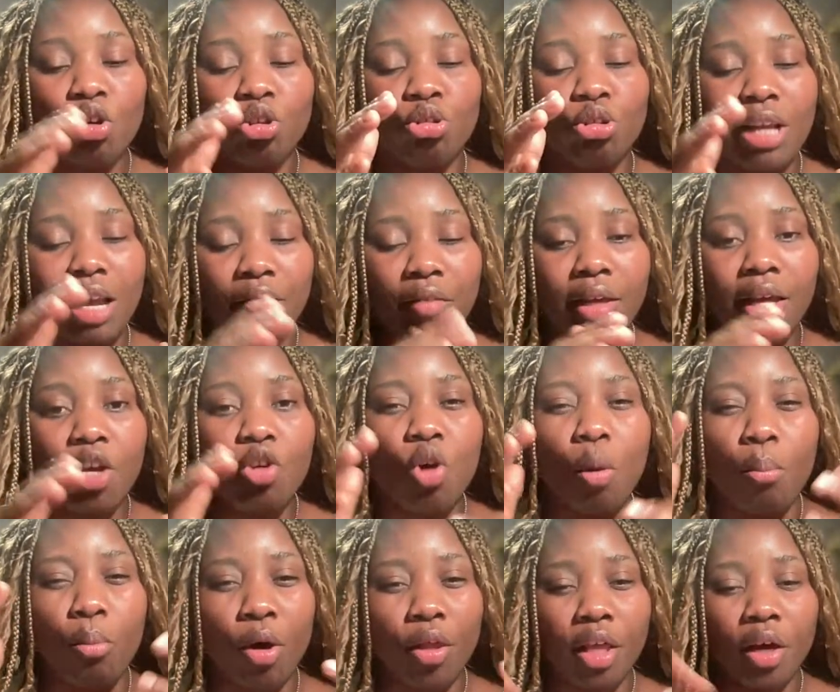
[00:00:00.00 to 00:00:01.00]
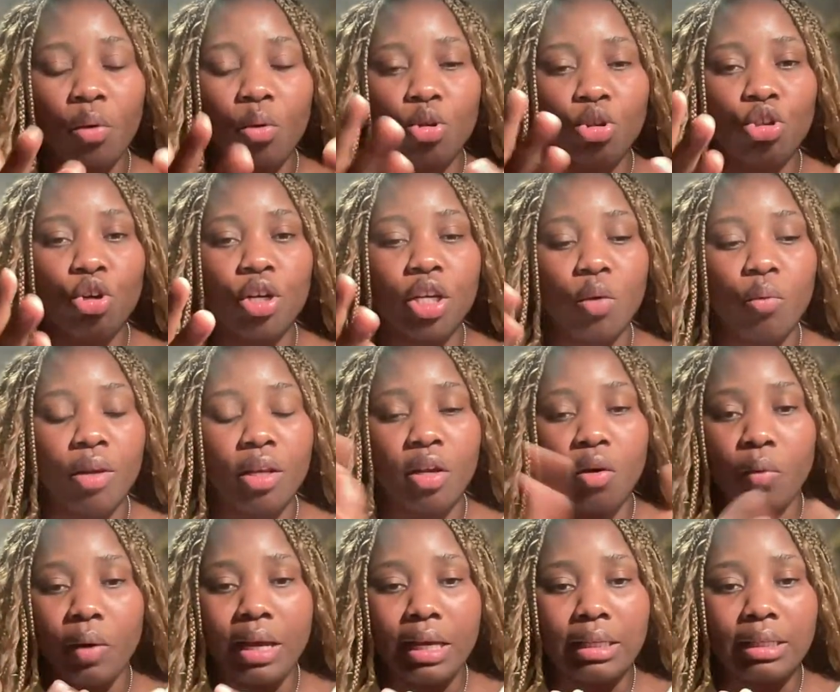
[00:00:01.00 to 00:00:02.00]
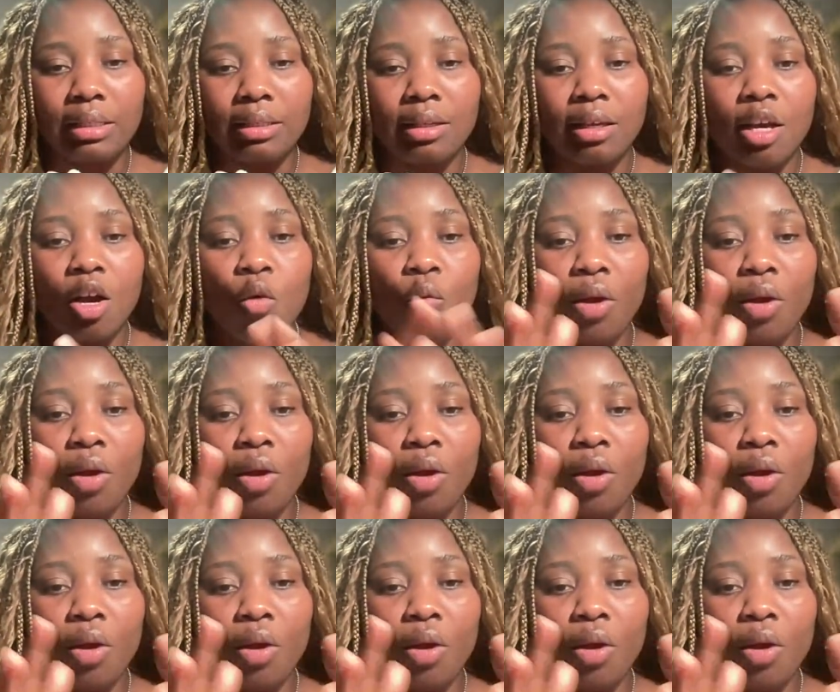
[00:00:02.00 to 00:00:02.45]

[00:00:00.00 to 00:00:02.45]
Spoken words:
to navigate your motherhood journey with grace,